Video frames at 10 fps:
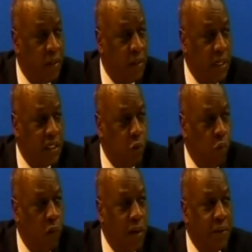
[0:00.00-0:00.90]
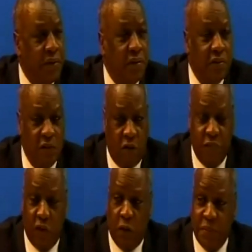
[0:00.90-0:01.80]
is one of
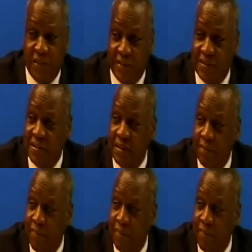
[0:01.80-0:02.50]
the options